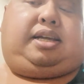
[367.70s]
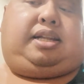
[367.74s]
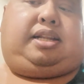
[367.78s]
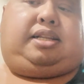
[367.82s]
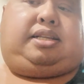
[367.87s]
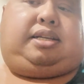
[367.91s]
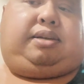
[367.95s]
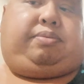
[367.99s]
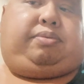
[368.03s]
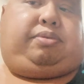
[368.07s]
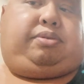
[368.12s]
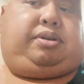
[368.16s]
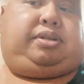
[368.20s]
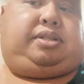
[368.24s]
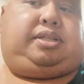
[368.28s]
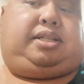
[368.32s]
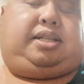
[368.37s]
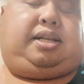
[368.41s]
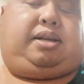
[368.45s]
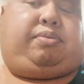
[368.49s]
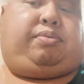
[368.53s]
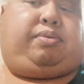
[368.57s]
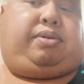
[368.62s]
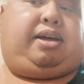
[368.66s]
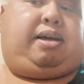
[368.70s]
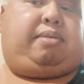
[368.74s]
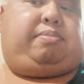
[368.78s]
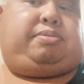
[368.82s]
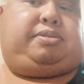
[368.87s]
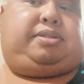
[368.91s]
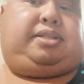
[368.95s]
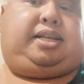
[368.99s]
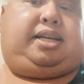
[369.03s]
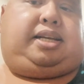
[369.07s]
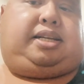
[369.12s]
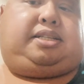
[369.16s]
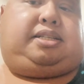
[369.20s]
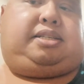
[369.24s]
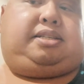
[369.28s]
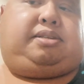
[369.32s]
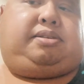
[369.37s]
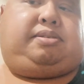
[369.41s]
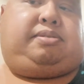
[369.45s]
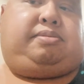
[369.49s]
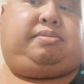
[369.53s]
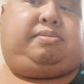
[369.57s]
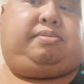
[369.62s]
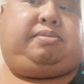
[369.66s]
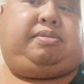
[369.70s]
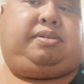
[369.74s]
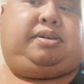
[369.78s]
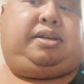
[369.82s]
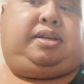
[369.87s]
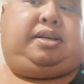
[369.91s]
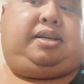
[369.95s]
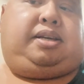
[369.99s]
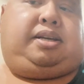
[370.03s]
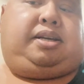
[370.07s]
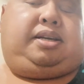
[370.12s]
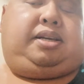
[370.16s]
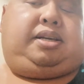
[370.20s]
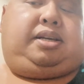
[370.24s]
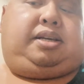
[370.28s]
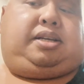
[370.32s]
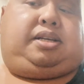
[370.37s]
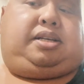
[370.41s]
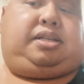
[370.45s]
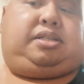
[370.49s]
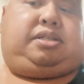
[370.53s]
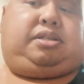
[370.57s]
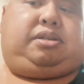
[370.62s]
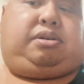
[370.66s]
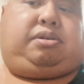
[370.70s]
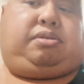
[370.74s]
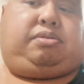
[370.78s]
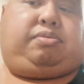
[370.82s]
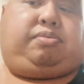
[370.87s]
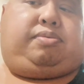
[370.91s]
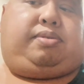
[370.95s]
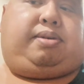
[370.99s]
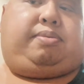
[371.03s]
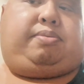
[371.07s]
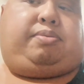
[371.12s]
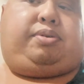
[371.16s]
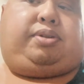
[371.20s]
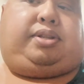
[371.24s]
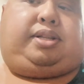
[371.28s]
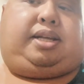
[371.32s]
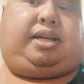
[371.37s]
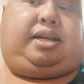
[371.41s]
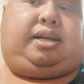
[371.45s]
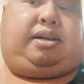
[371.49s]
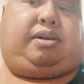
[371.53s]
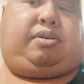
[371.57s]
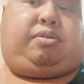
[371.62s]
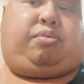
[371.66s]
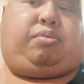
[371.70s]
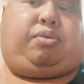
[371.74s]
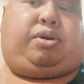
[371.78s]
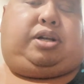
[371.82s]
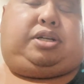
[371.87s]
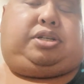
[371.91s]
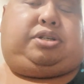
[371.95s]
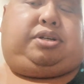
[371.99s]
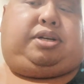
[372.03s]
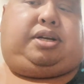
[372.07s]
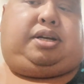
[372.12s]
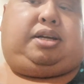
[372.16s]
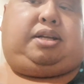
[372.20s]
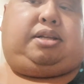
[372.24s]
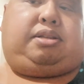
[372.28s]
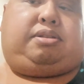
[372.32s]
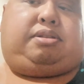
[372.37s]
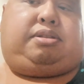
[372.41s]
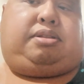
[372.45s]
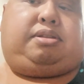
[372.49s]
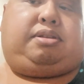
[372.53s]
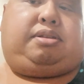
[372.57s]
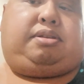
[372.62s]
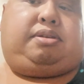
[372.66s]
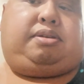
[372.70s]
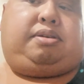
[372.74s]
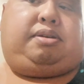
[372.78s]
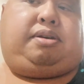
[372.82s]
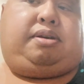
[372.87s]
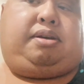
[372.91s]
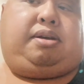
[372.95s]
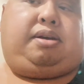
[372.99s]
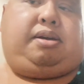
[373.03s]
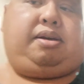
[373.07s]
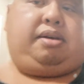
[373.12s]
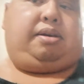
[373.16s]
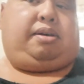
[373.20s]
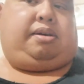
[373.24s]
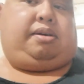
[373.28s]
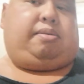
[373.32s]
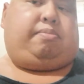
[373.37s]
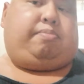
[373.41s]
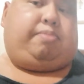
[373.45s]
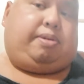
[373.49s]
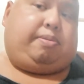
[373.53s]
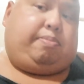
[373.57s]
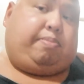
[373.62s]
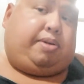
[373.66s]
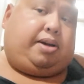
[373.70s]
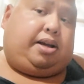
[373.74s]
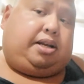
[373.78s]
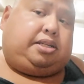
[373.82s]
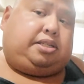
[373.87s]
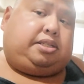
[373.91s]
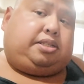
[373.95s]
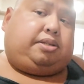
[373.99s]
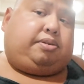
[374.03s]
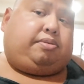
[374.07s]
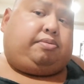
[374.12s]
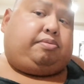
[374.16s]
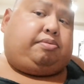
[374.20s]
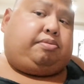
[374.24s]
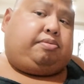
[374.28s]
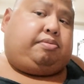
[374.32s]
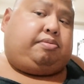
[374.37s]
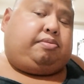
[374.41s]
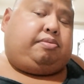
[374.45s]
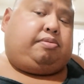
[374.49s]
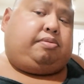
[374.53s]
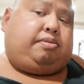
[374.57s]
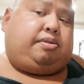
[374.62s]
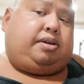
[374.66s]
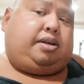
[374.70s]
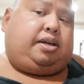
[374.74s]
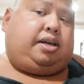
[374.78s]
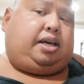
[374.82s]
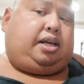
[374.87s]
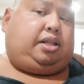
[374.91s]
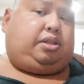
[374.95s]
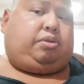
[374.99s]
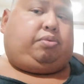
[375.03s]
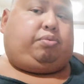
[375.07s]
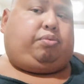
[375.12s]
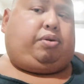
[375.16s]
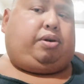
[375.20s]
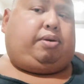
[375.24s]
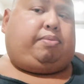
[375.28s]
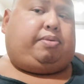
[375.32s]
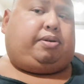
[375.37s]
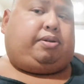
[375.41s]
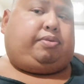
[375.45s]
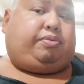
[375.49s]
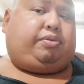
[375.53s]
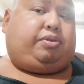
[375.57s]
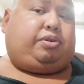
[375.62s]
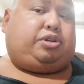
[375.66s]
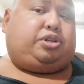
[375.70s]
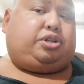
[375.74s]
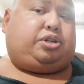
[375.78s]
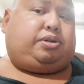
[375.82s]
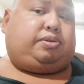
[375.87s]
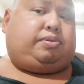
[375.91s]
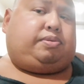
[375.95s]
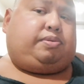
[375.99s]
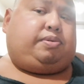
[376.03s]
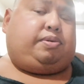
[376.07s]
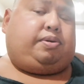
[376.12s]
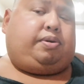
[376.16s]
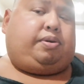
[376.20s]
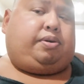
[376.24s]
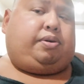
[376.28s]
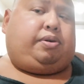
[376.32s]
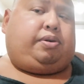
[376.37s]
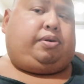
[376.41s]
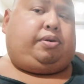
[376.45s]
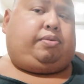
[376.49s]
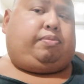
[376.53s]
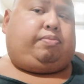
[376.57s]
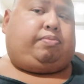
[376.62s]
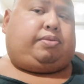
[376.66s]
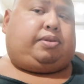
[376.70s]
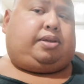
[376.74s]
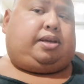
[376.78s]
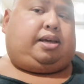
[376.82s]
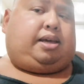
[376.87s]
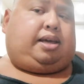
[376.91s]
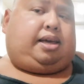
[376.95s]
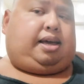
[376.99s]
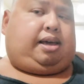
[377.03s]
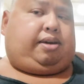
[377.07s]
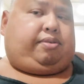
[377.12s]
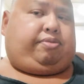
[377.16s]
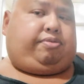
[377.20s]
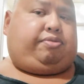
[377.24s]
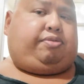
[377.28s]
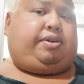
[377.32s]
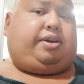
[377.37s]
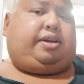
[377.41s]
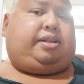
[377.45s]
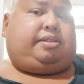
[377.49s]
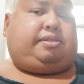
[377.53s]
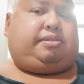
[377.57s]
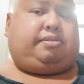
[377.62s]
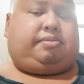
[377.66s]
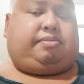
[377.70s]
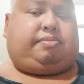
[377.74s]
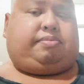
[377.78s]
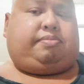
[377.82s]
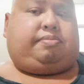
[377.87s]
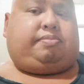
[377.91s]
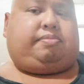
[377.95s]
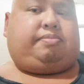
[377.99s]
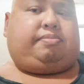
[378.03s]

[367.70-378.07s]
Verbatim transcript: and it's up to us that what happens next. So remember one thing: watch your health, be positive, and don't worry about the future. Have faith,